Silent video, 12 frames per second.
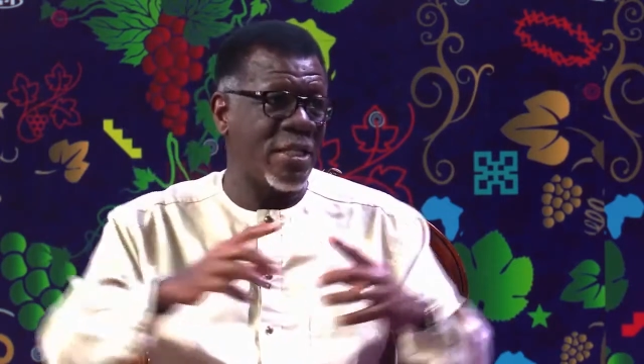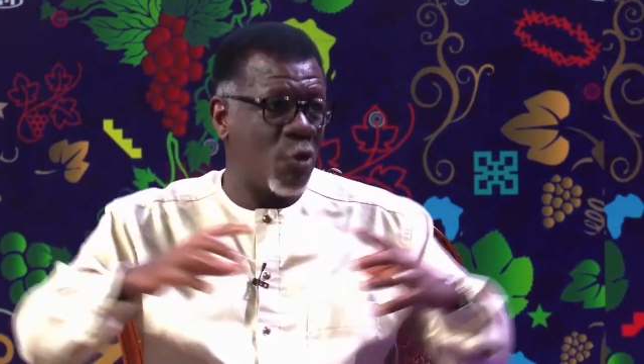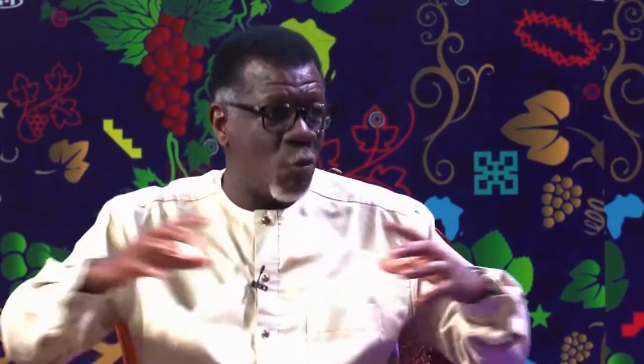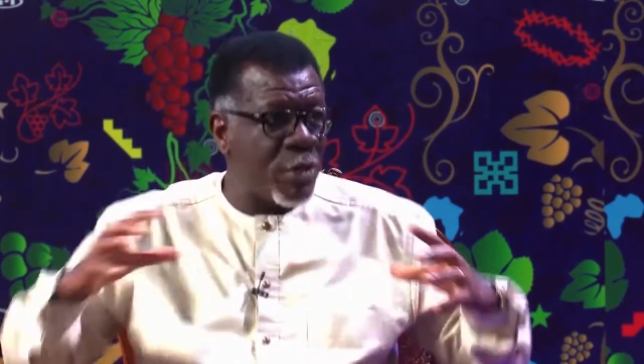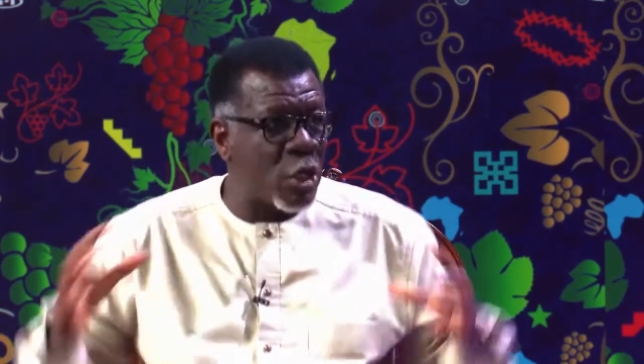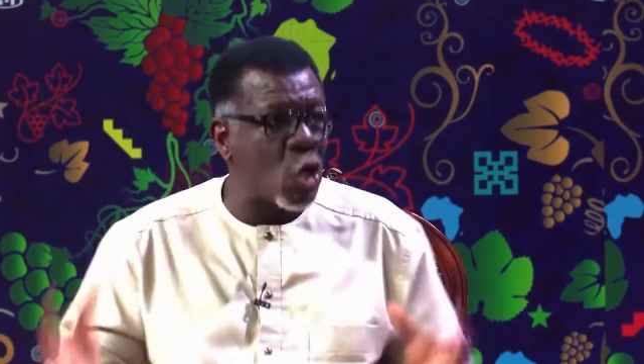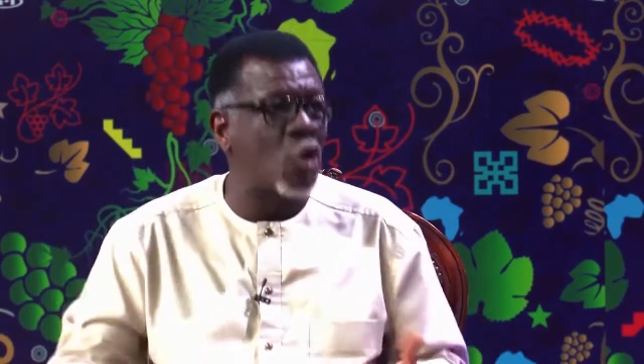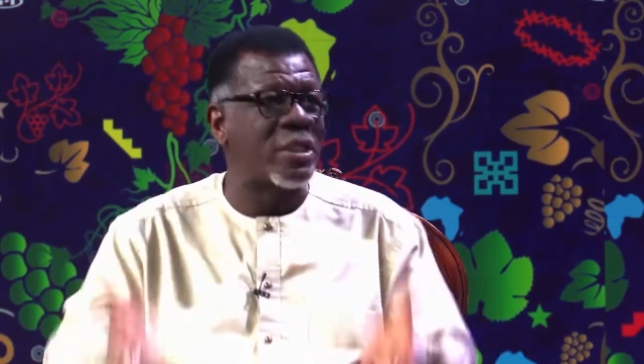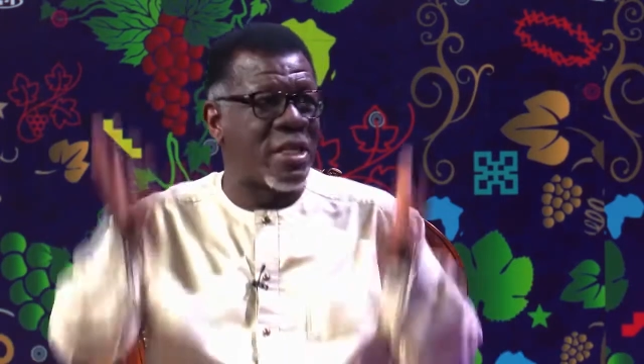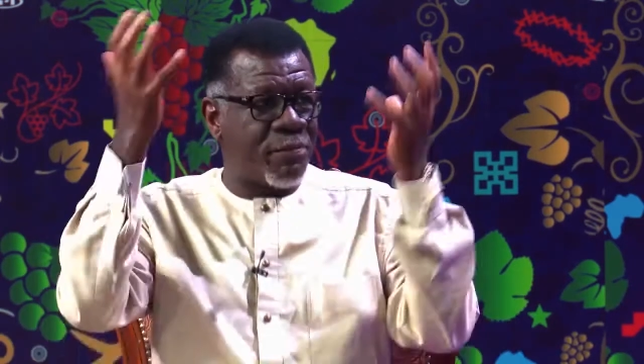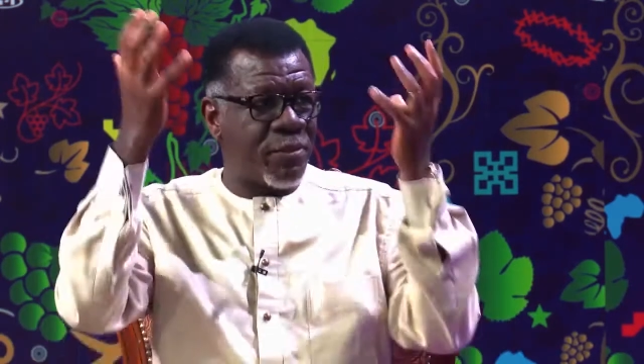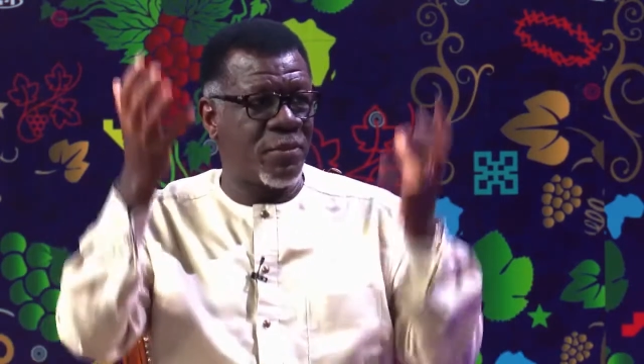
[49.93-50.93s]
They will be caught
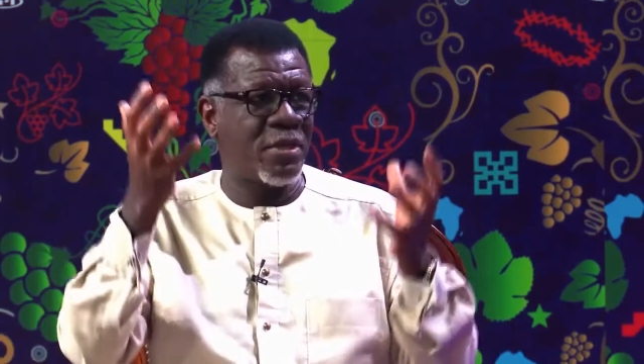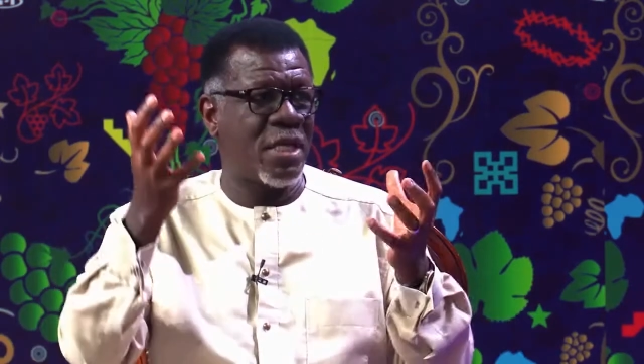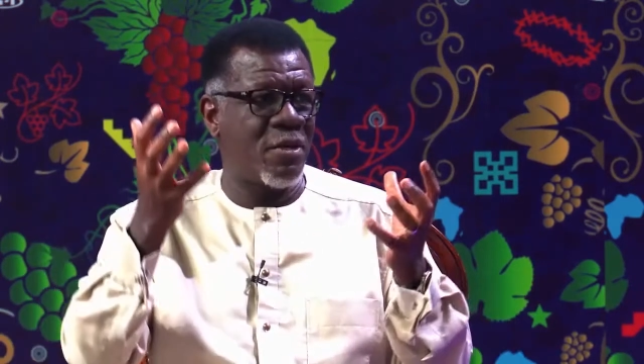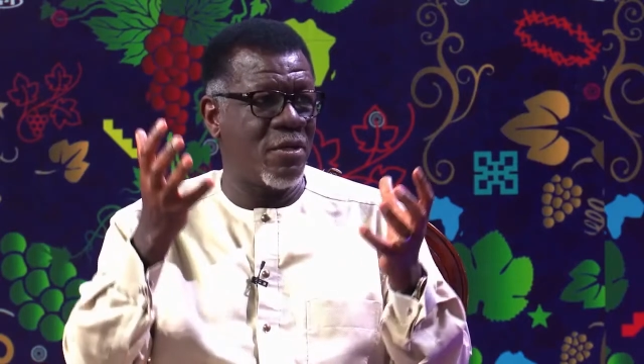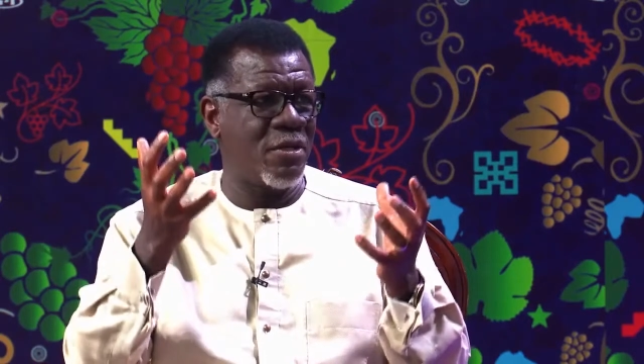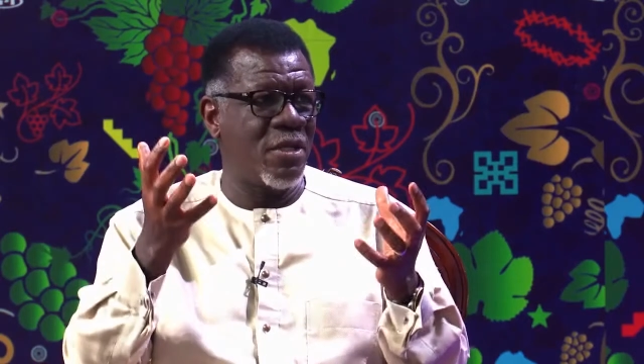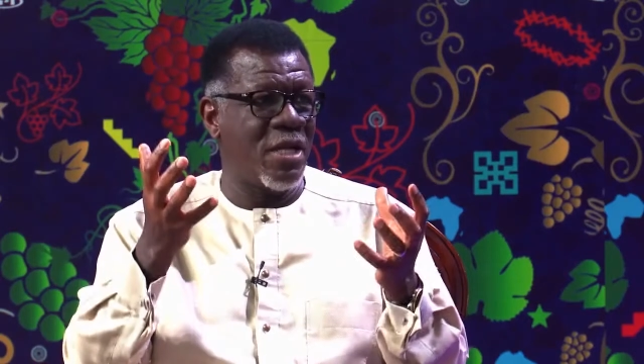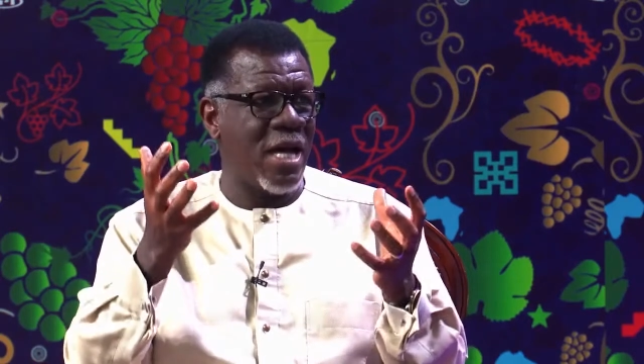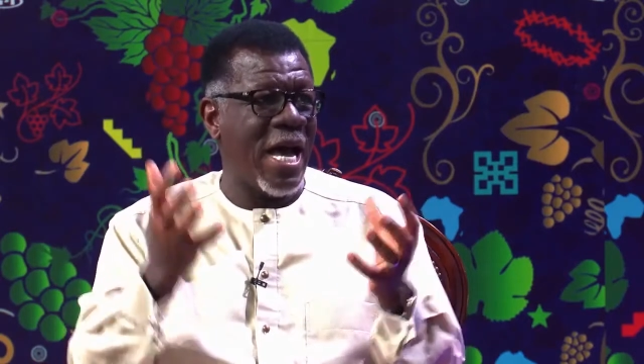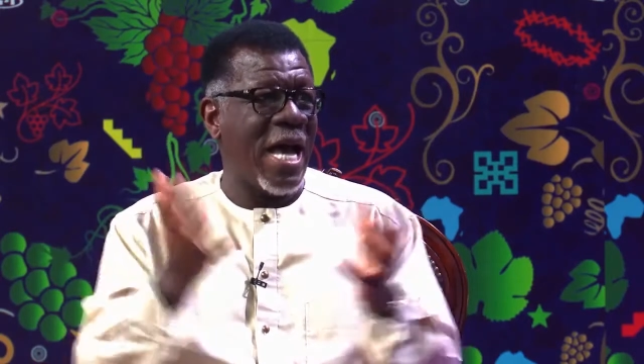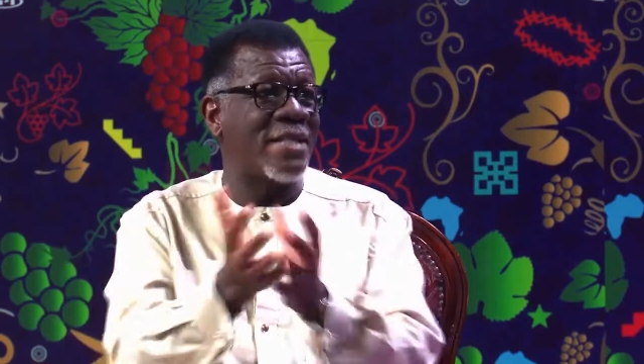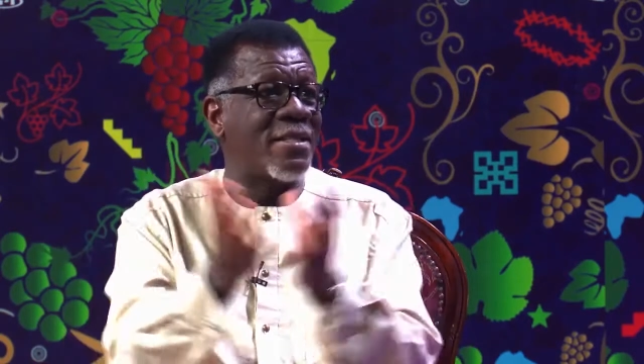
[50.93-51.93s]
up
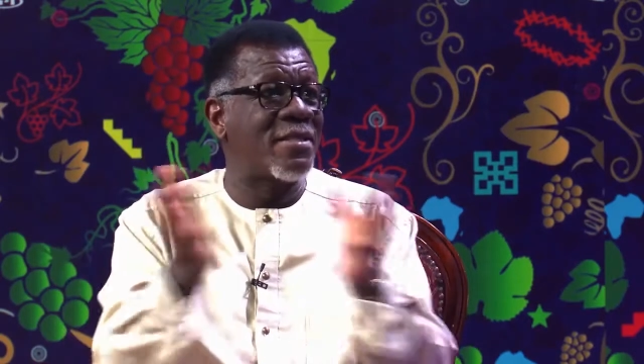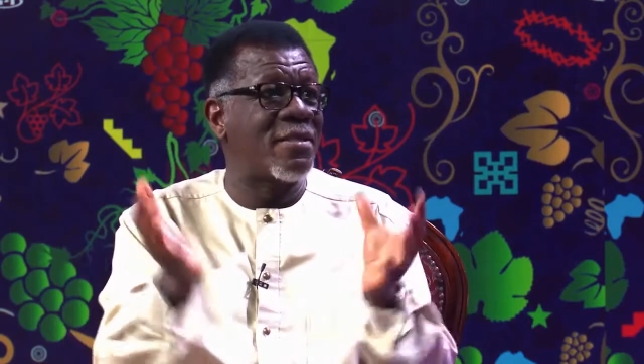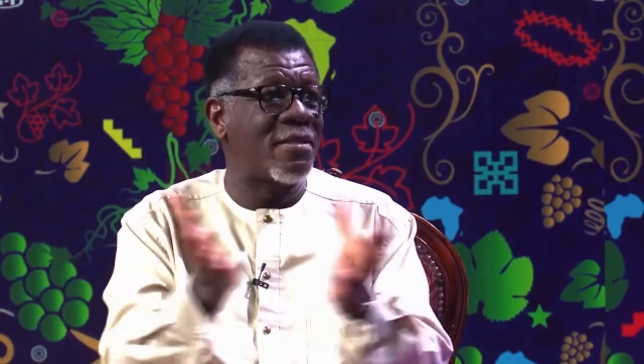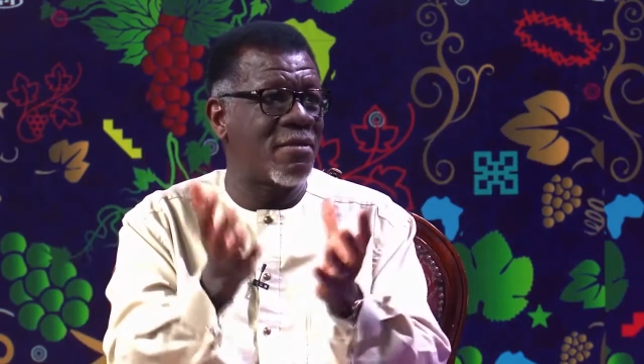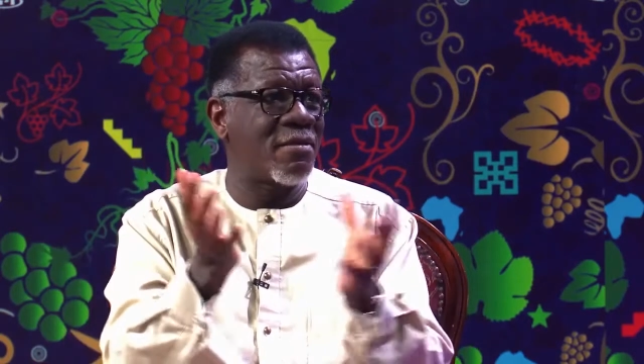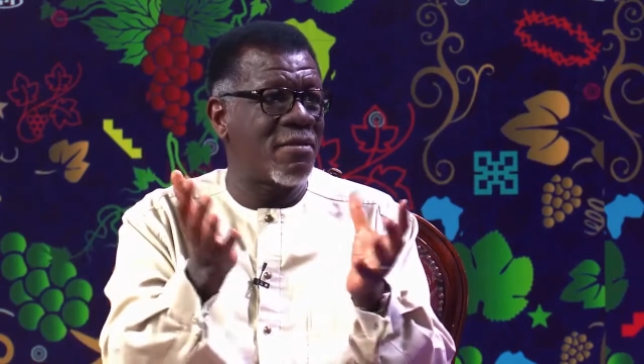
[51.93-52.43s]
as,